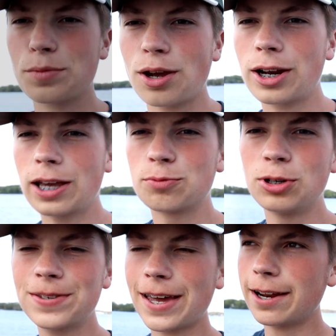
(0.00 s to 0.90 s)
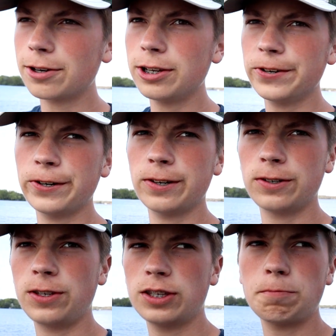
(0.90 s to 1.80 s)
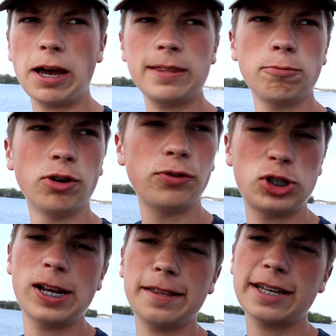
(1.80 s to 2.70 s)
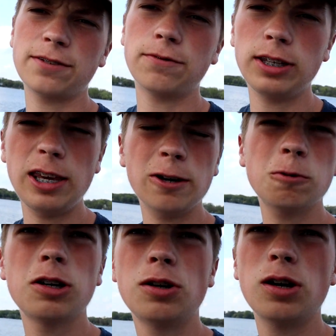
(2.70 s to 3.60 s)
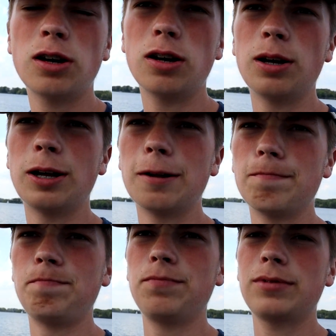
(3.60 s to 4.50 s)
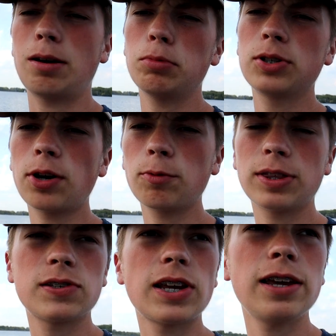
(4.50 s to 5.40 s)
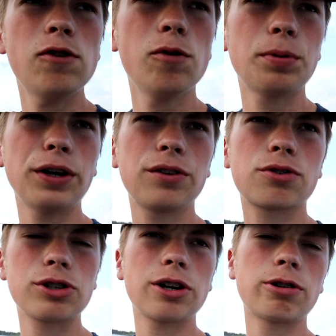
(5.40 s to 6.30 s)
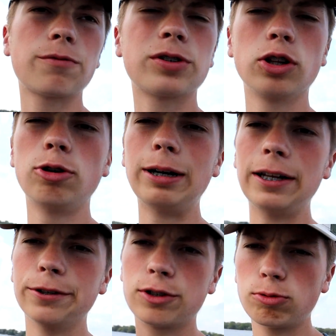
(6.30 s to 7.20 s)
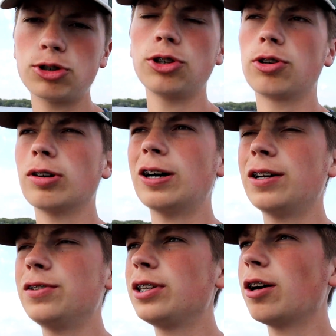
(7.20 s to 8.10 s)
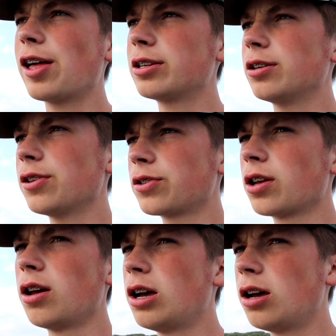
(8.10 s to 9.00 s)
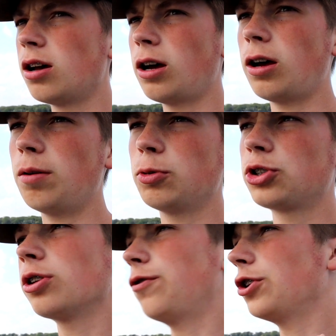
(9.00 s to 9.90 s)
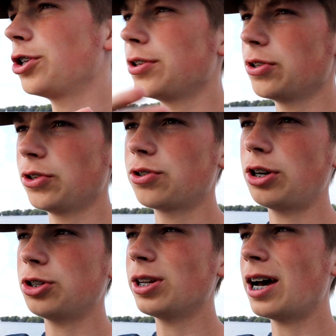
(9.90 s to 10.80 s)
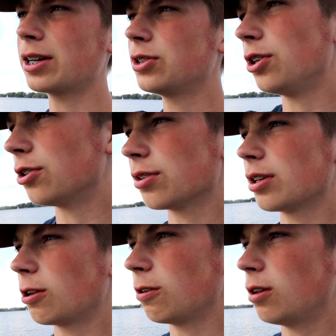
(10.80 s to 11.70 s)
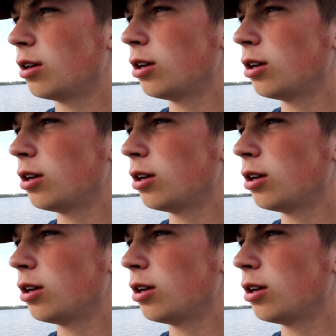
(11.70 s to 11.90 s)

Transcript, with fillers: Alright guys, we just got out here to the spot that we were fishing at last video. Um, I'm going to start with the Senko, probably throw that around for a little while, then switch to the Craw and see how that does. Um, we're just going to fish this little stretch of docks here and then